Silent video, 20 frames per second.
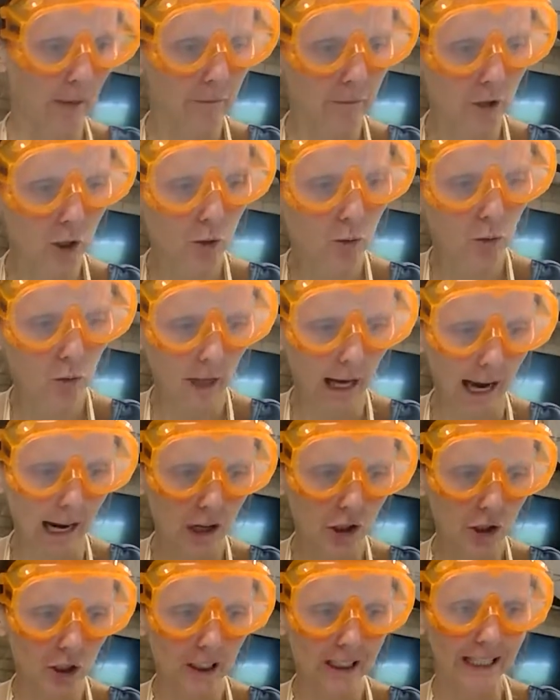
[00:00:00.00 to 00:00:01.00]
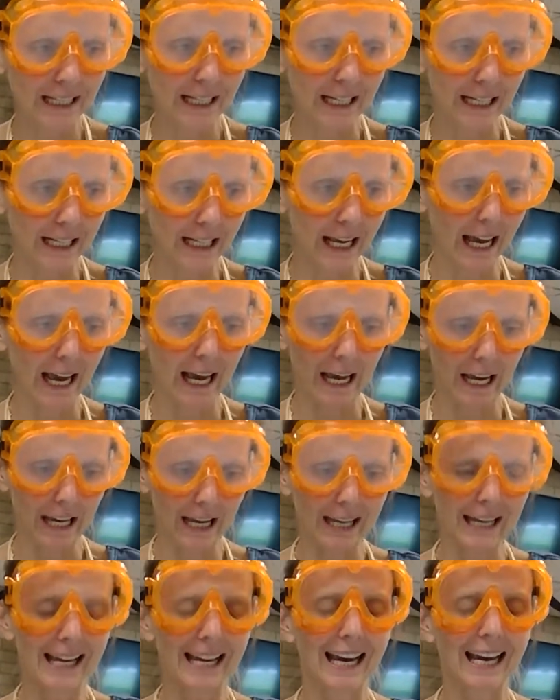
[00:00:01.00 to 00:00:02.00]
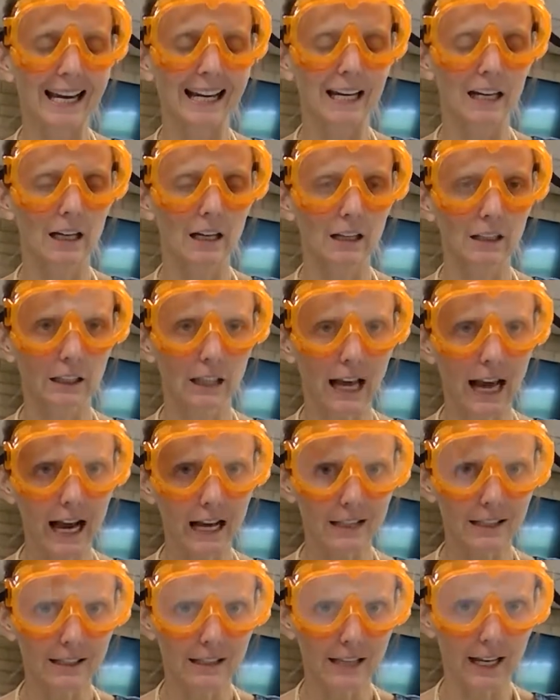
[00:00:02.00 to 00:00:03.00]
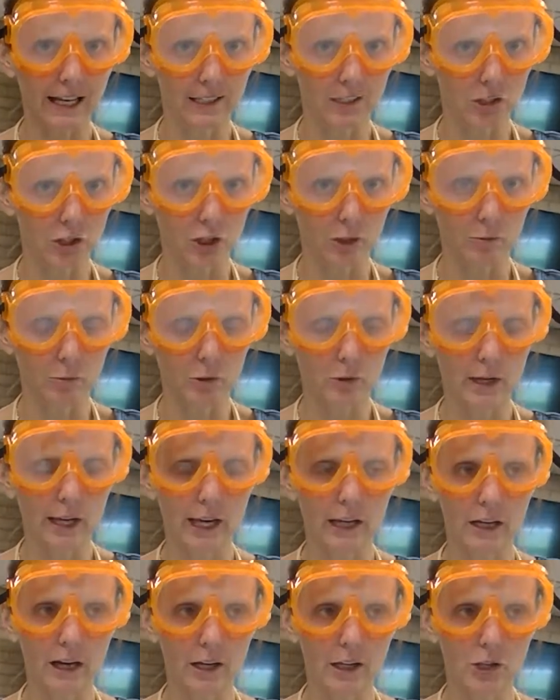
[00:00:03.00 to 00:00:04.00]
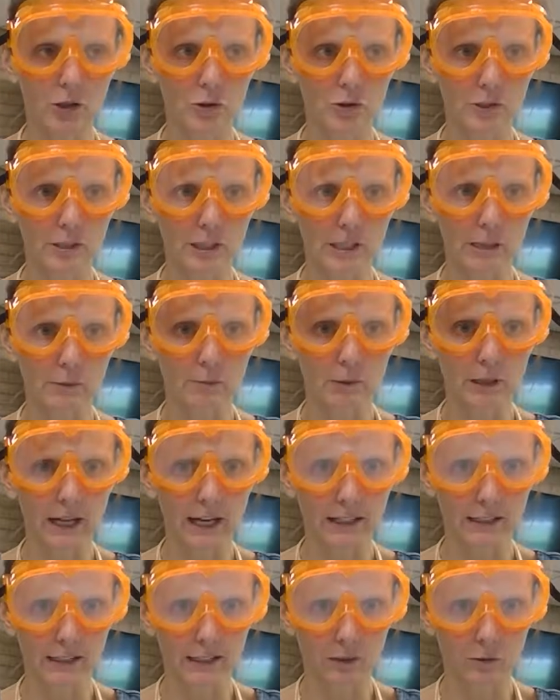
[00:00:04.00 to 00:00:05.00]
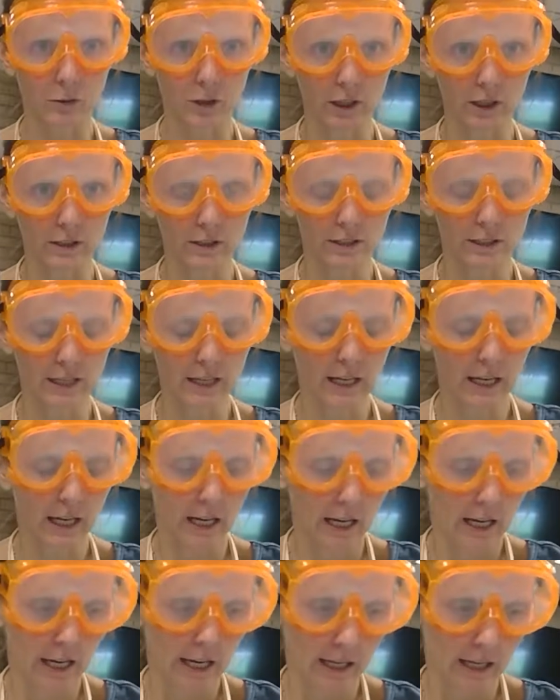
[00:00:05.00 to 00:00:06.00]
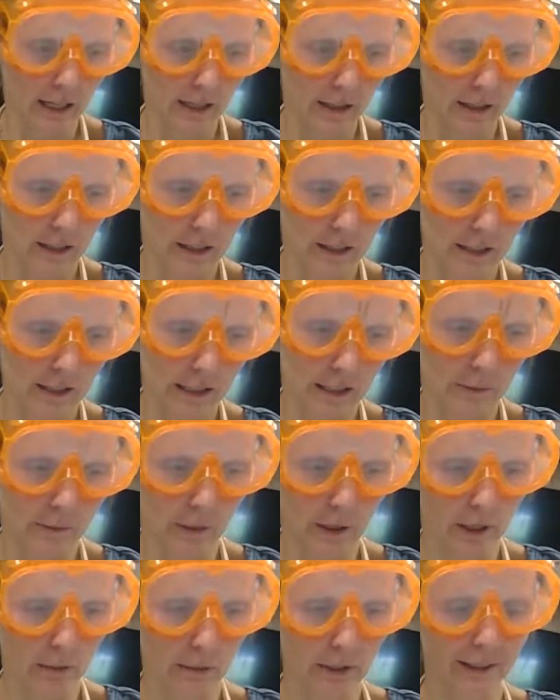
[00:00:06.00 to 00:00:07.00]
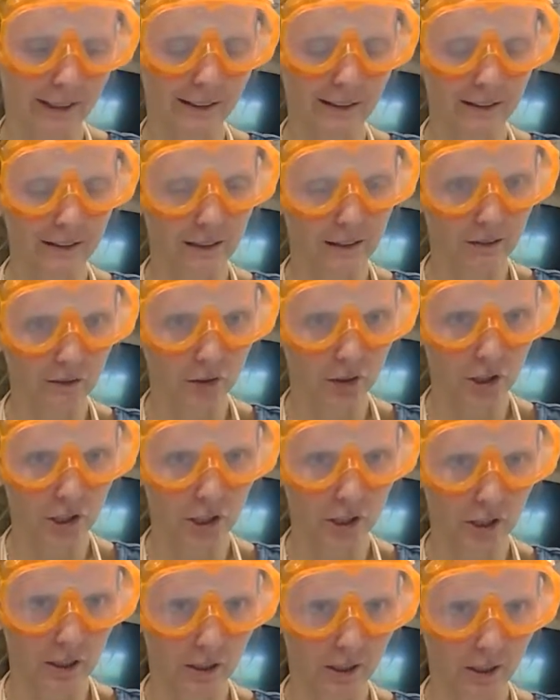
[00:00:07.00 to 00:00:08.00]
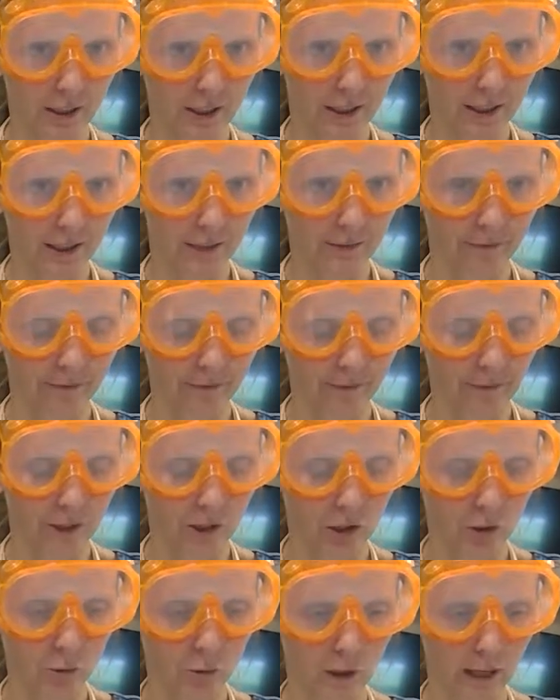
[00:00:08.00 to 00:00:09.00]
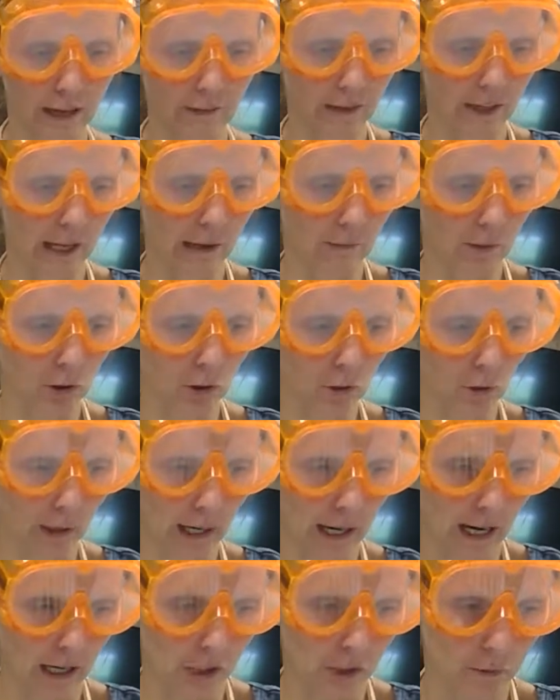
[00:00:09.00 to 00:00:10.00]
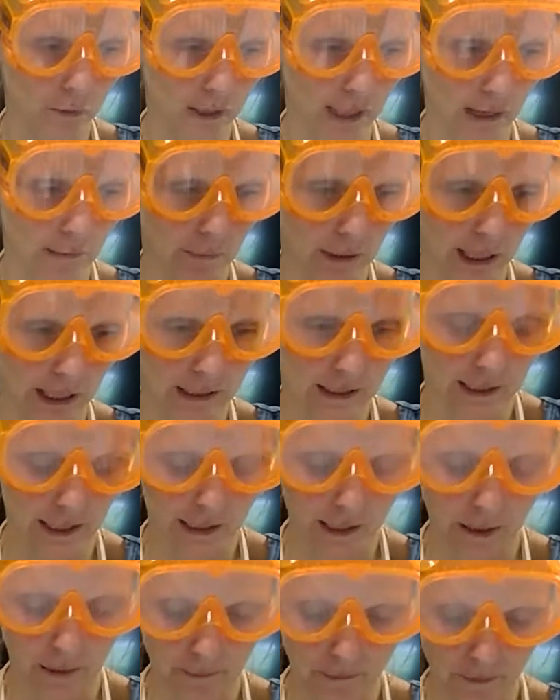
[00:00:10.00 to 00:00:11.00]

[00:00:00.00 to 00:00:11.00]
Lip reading: you will actually need a glass test tube. You cannot use the plastic ones in this experiment because unfortunately you will have a chemical reaction with that plastic.